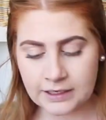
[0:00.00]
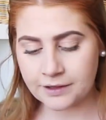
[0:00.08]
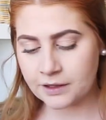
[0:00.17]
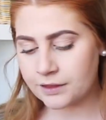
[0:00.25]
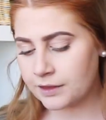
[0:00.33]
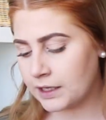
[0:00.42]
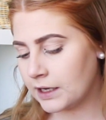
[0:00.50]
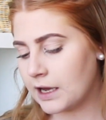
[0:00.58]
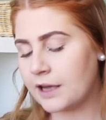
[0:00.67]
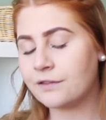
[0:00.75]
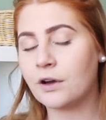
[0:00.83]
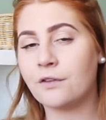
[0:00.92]
Another thing
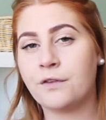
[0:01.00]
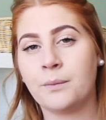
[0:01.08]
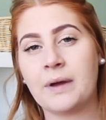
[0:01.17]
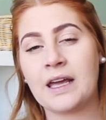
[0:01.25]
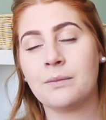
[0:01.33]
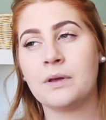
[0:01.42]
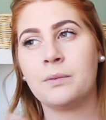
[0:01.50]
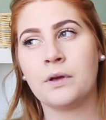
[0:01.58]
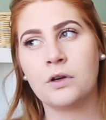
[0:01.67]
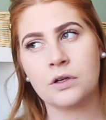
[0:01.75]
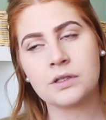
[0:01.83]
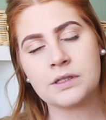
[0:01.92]
I've got for baby,
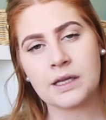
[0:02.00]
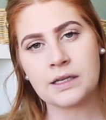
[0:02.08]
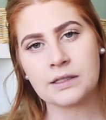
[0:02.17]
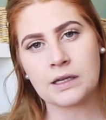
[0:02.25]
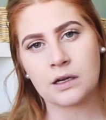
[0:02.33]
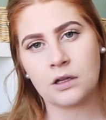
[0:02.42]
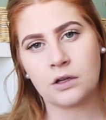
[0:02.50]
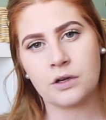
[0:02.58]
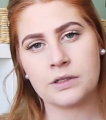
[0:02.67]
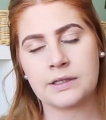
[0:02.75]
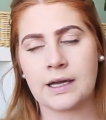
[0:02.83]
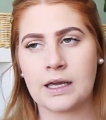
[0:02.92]
because these are
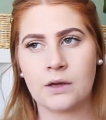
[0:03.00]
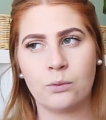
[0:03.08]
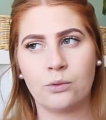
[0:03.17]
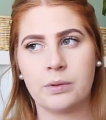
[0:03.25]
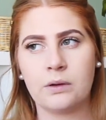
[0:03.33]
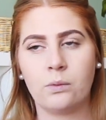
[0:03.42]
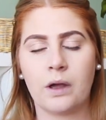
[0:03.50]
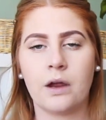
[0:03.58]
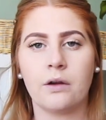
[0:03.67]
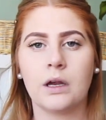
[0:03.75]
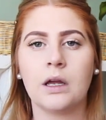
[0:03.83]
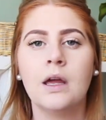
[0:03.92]
clothes that he will be
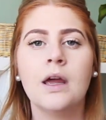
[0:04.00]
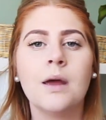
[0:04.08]
wearing,